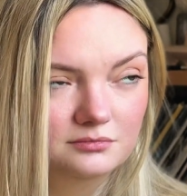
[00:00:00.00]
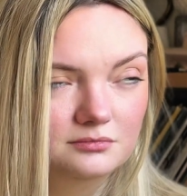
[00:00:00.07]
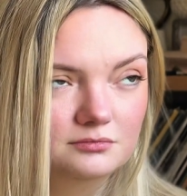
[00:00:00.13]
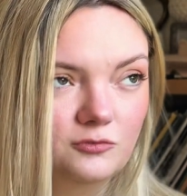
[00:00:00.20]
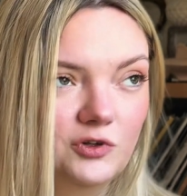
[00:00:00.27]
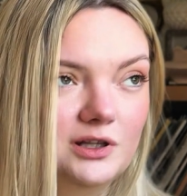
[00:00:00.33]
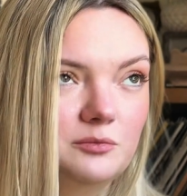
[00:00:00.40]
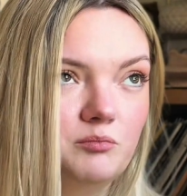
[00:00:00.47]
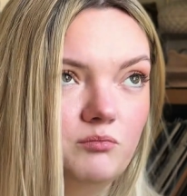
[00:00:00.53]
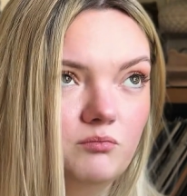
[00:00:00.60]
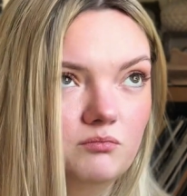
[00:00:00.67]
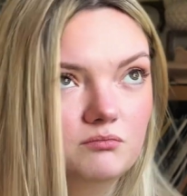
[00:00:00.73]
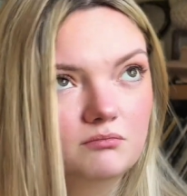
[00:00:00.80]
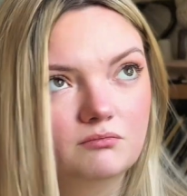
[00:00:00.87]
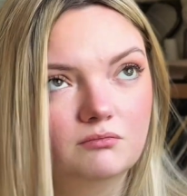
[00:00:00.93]
well,
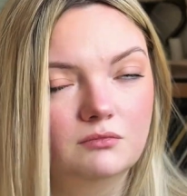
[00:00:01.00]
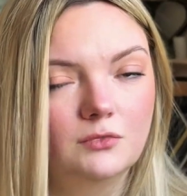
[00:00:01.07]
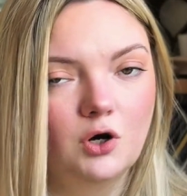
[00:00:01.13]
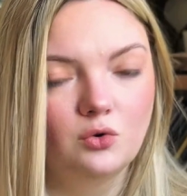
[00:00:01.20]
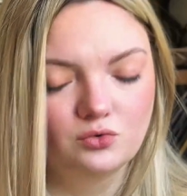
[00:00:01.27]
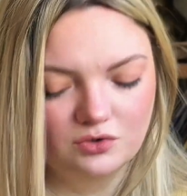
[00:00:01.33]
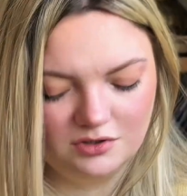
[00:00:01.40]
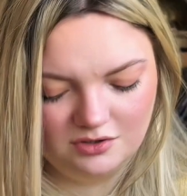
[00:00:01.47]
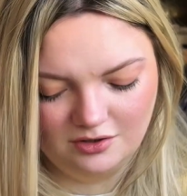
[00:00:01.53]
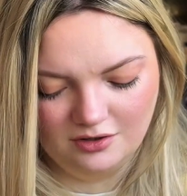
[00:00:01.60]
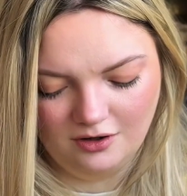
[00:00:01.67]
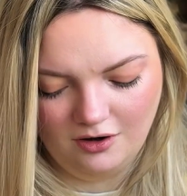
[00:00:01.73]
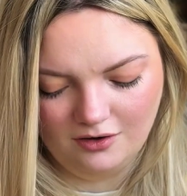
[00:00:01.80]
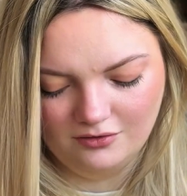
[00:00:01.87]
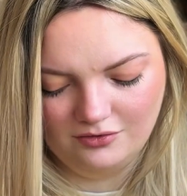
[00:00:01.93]
most
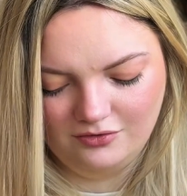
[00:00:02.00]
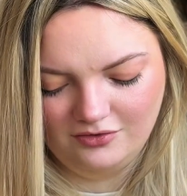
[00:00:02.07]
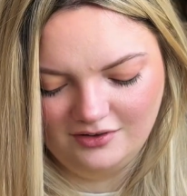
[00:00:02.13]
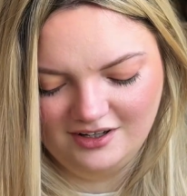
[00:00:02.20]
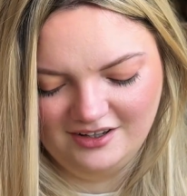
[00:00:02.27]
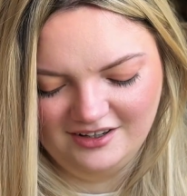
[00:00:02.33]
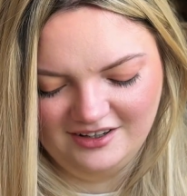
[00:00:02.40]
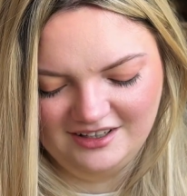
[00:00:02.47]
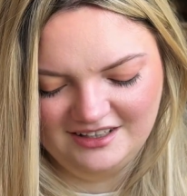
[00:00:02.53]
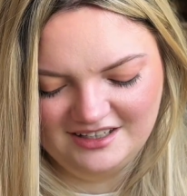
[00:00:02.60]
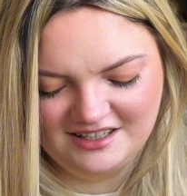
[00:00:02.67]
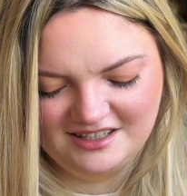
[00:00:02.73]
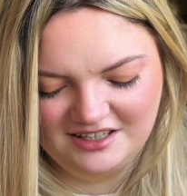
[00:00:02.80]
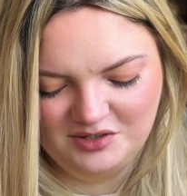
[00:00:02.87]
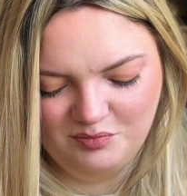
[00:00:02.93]
of the
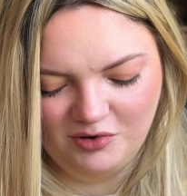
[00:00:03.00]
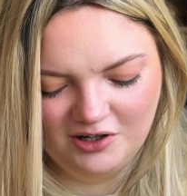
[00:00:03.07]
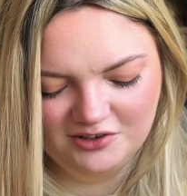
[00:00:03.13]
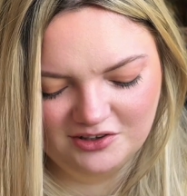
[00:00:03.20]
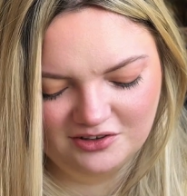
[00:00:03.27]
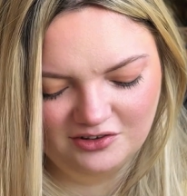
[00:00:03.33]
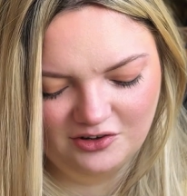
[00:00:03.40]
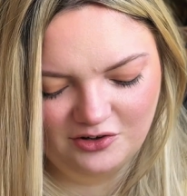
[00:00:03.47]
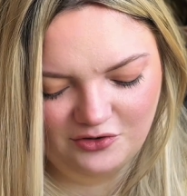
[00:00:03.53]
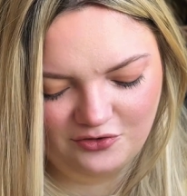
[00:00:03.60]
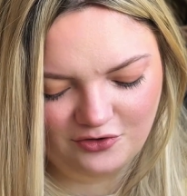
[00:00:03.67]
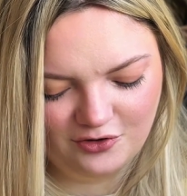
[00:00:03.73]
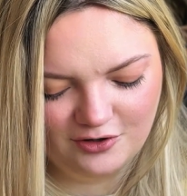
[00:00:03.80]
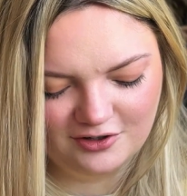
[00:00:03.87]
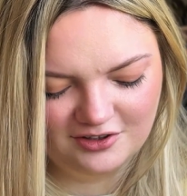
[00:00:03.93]
stitch pattern
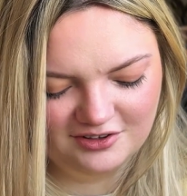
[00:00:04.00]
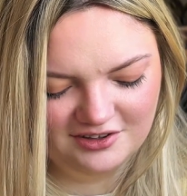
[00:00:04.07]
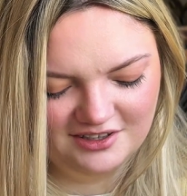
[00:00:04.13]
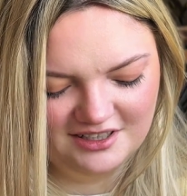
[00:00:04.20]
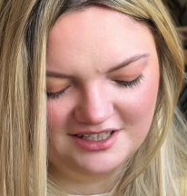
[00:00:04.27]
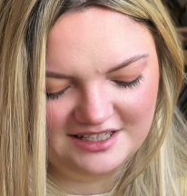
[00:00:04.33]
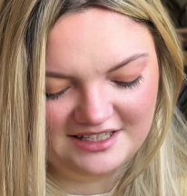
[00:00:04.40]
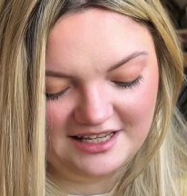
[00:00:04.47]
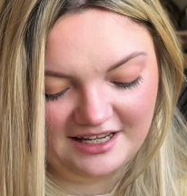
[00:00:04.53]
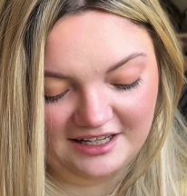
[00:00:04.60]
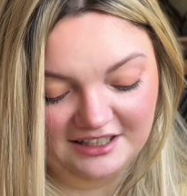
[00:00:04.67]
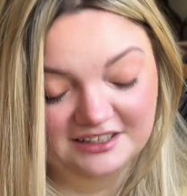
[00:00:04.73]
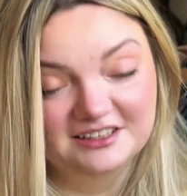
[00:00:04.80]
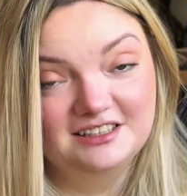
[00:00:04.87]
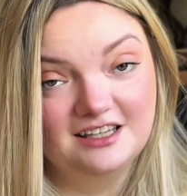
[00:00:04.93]
for the
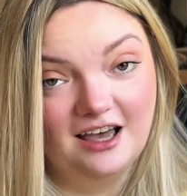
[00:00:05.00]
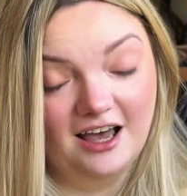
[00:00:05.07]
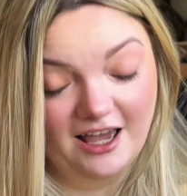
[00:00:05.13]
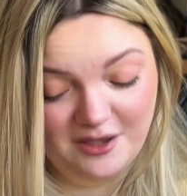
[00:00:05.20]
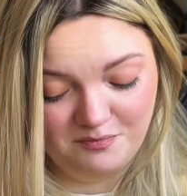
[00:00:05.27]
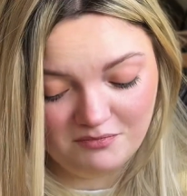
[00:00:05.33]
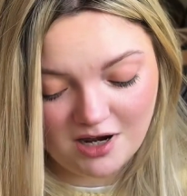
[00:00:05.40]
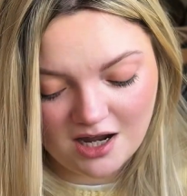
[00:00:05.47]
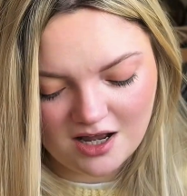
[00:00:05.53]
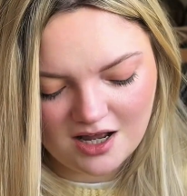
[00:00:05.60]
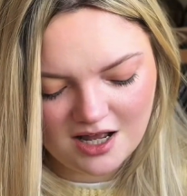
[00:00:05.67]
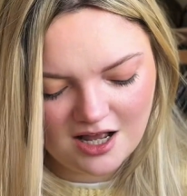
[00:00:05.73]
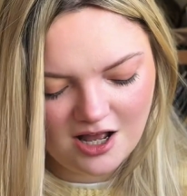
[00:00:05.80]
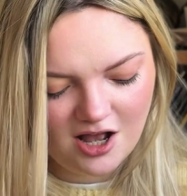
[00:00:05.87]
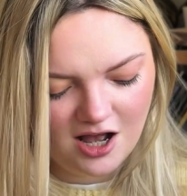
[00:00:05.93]
second time.
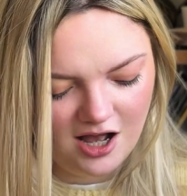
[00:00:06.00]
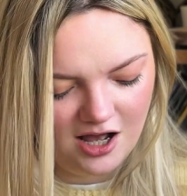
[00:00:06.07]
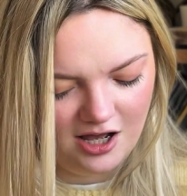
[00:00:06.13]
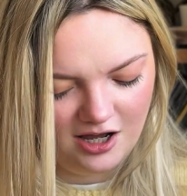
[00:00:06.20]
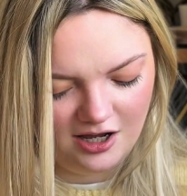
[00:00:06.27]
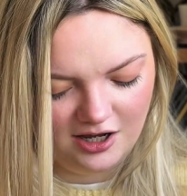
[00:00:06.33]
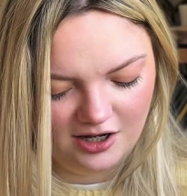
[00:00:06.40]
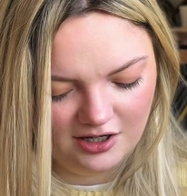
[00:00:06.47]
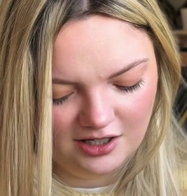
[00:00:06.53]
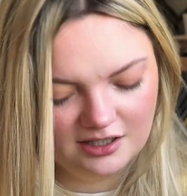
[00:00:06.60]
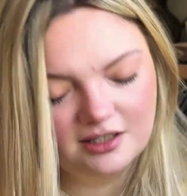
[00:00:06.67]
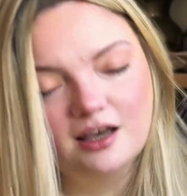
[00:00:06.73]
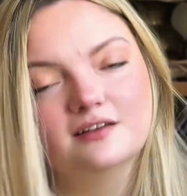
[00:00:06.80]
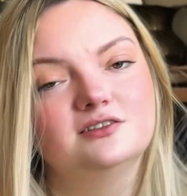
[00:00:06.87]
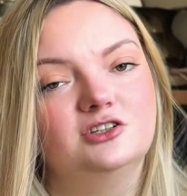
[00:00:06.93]
It
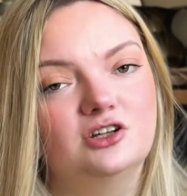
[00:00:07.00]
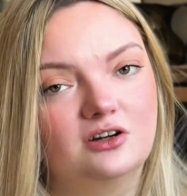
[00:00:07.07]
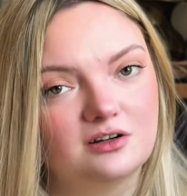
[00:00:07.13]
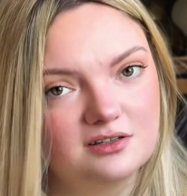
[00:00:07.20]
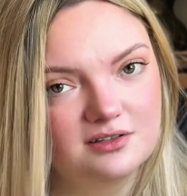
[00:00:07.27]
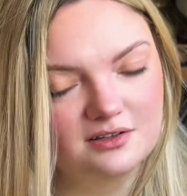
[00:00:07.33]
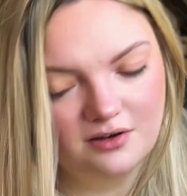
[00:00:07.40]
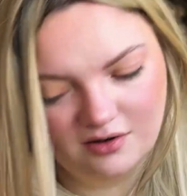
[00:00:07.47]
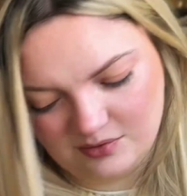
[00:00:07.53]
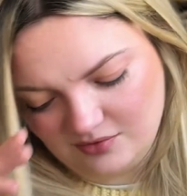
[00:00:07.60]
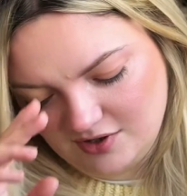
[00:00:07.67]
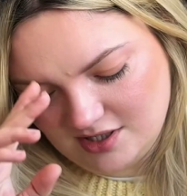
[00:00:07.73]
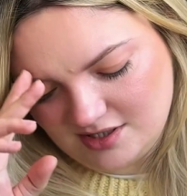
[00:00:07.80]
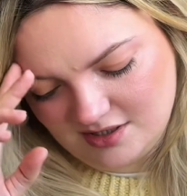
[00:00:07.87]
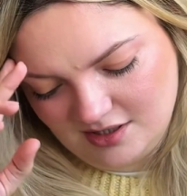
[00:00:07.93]
has charts,
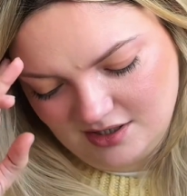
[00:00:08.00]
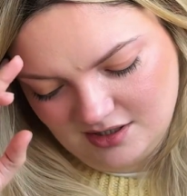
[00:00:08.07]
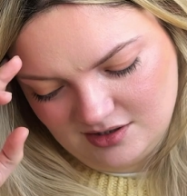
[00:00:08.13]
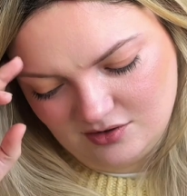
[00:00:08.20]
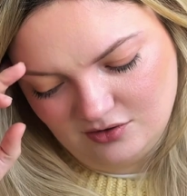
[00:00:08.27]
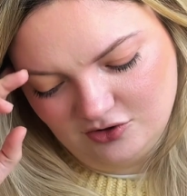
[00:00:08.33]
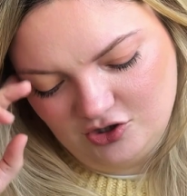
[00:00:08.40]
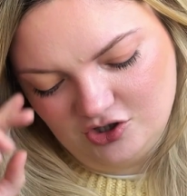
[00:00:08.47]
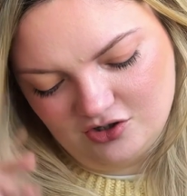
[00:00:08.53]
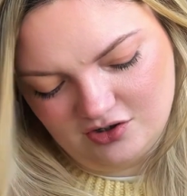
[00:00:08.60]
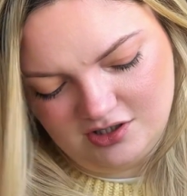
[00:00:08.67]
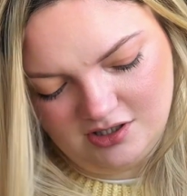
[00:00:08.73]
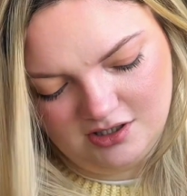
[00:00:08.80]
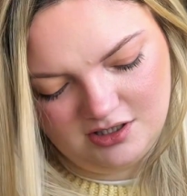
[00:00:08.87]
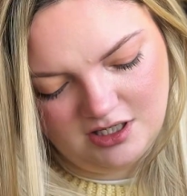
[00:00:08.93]
obviously, it's all
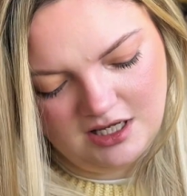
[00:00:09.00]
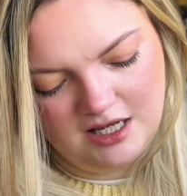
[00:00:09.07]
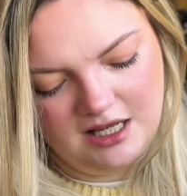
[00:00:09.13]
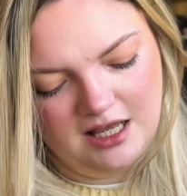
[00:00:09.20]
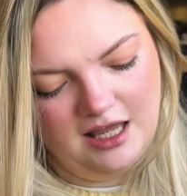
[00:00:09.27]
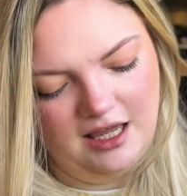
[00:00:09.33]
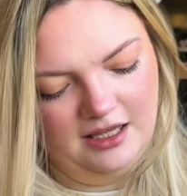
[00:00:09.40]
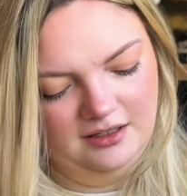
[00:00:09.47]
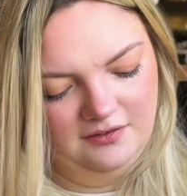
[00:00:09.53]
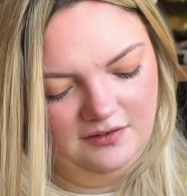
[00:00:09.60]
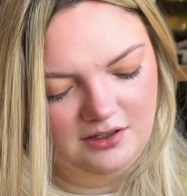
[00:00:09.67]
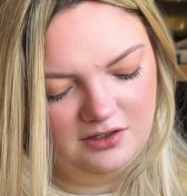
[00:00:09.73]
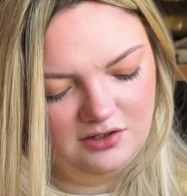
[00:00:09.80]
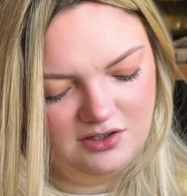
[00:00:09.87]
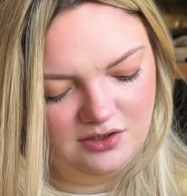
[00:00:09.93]
charted, and
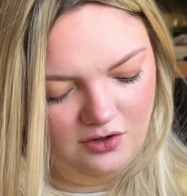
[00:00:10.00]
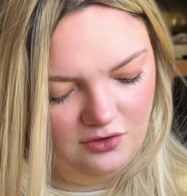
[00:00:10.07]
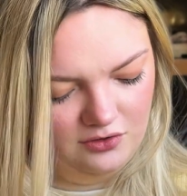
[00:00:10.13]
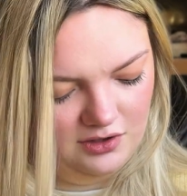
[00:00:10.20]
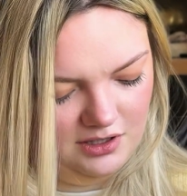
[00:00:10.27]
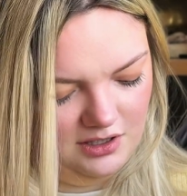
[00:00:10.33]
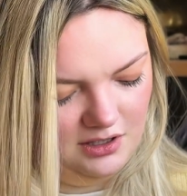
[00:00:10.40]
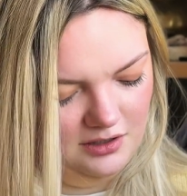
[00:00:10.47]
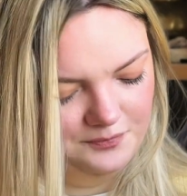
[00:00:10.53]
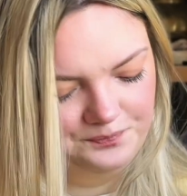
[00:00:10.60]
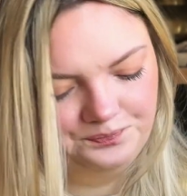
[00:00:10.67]
there's only